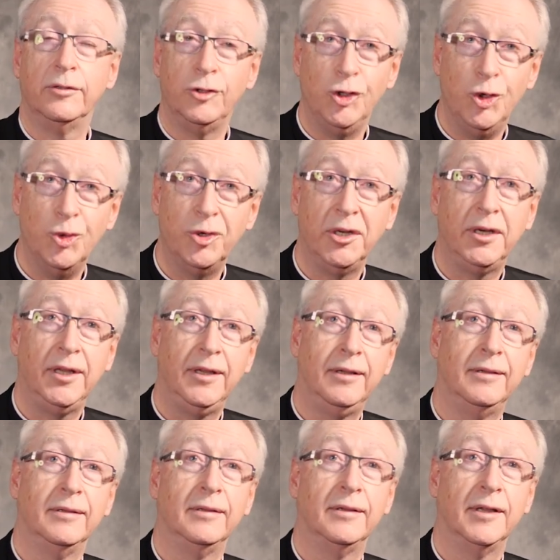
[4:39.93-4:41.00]
unity,
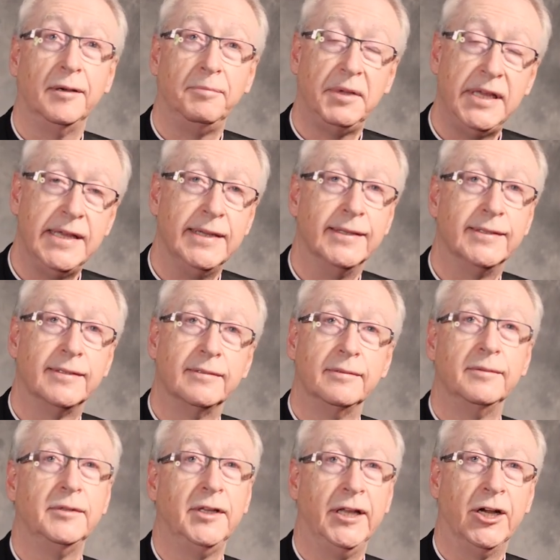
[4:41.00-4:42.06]
and peace
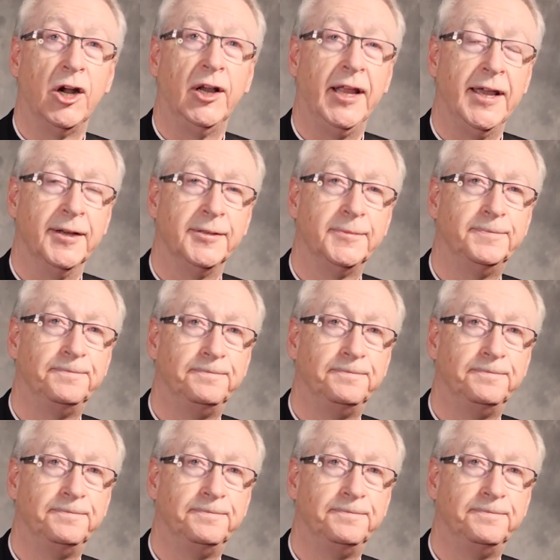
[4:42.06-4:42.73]
in our land.